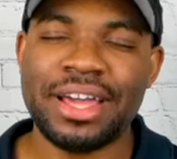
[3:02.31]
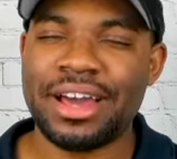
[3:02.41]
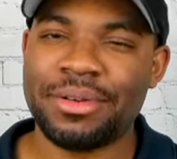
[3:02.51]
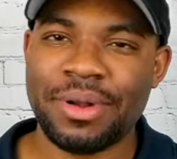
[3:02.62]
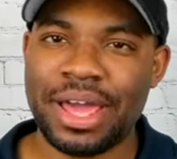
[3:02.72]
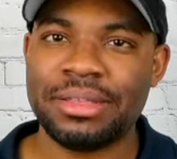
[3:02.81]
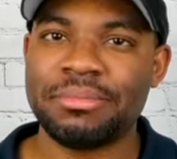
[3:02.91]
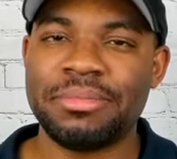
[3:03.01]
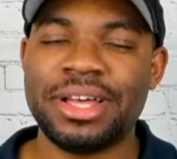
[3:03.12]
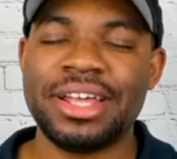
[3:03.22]
got right,
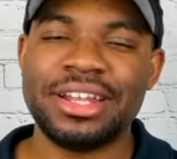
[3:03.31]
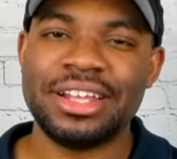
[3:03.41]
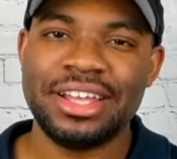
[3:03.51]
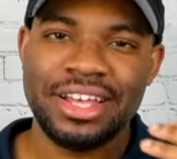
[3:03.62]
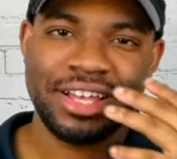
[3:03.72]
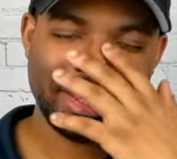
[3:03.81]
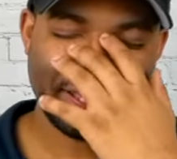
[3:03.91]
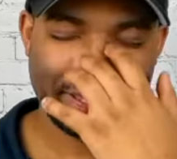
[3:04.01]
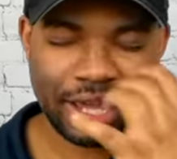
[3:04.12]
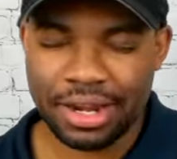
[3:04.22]
but
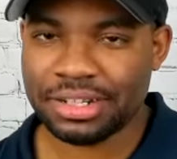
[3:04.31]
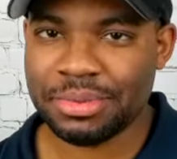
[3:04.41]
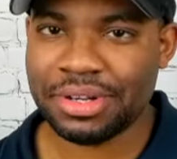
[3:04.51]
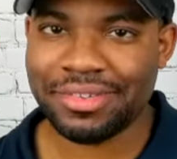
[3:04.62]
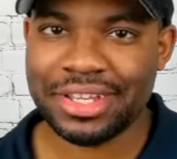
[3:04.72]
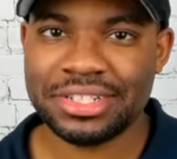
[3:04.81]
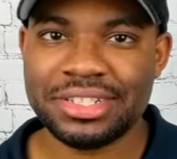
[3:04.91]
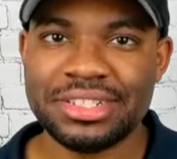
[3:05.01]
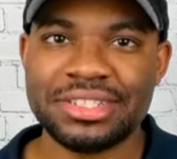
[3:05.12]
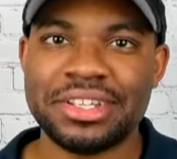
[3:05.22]
like character
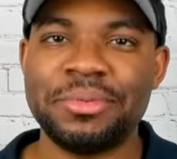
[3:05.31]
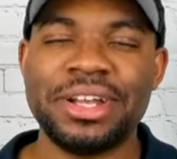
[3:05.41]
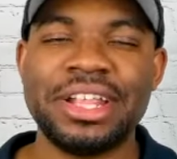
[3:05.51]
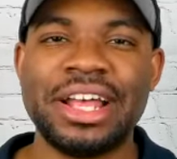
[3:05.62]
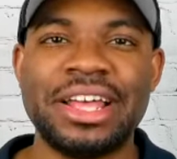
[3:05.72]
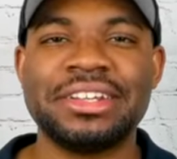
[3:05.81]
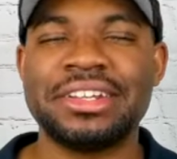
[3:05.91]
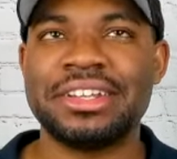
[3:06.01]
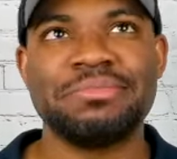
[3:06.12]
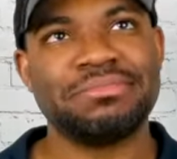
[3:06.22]
motivations and whatnot.
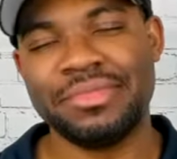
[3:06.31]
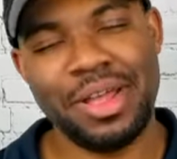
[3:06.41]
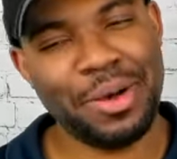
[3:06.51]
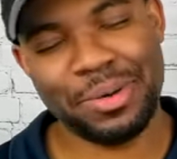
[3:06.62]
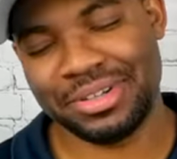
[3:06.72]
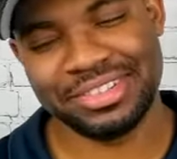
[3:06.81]
No.